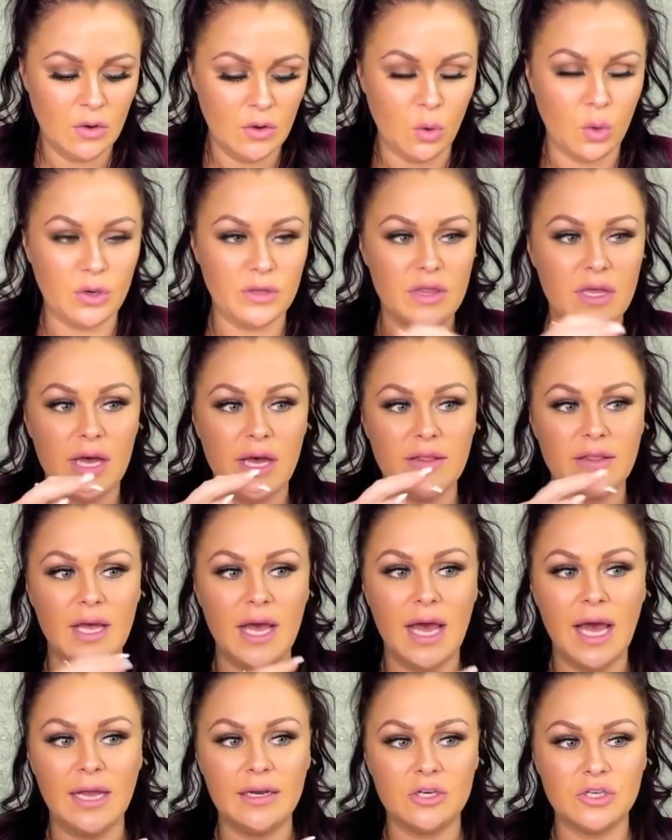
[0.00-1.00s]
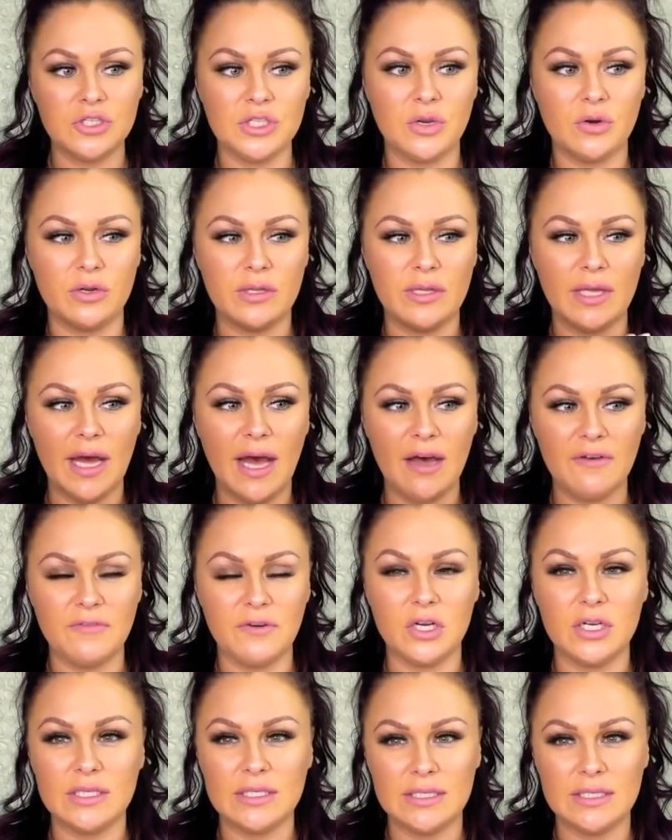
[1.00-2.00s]
or the, the energy or the
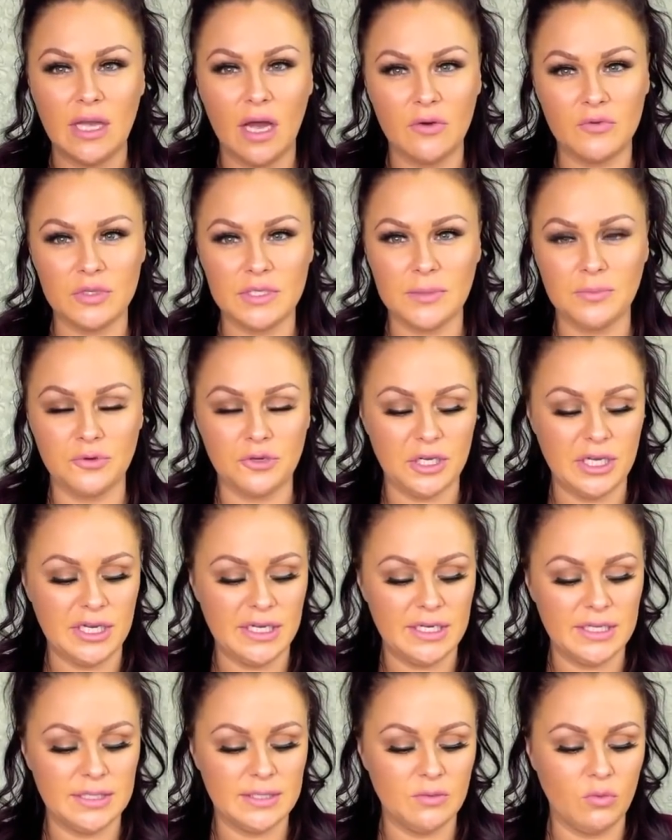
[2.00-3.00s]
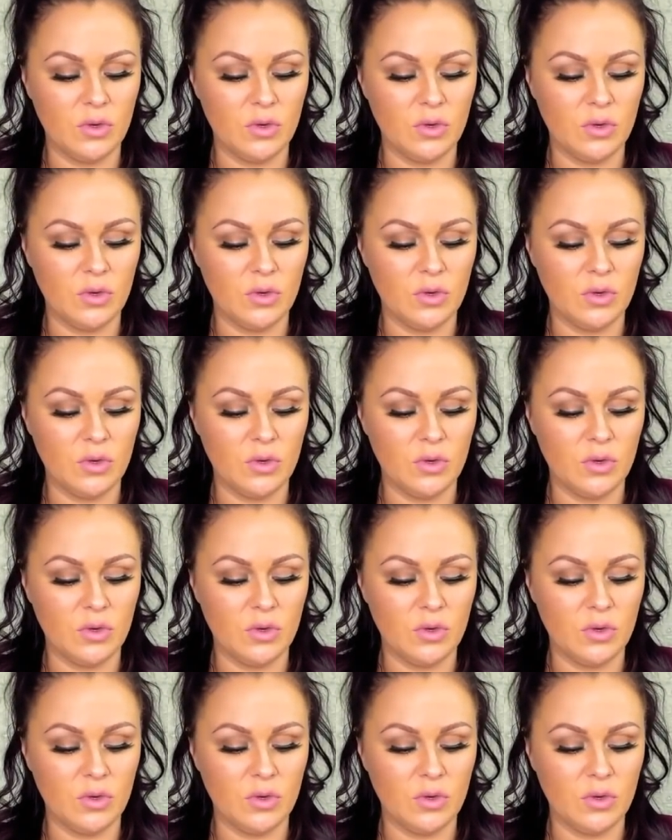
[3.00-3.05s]
effort is not reciprocated.